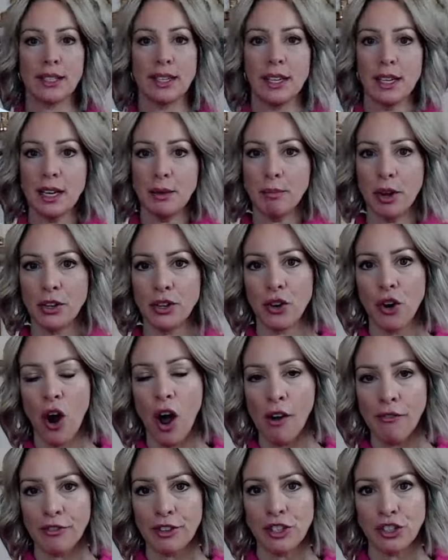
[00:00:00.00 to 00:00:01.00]
to keep on your
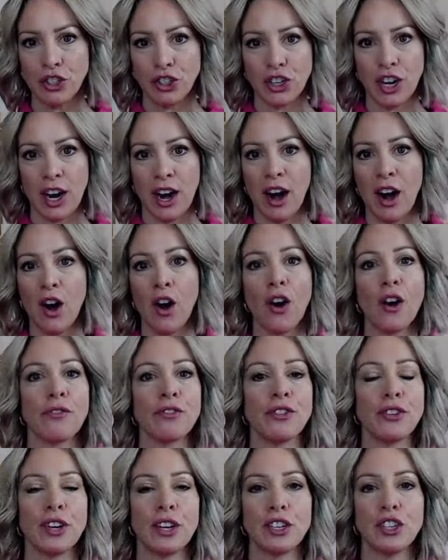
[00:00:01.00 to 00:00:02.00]
office chair
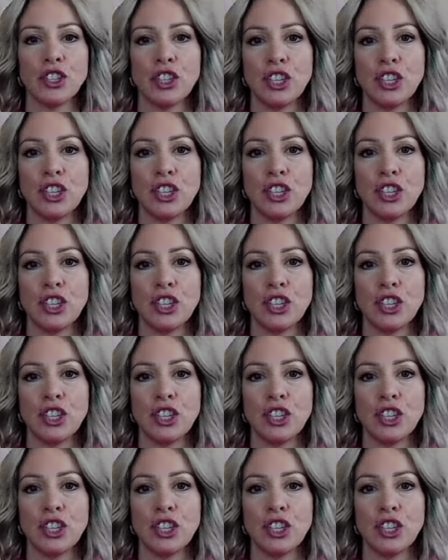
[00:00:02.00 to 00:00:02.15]
if you get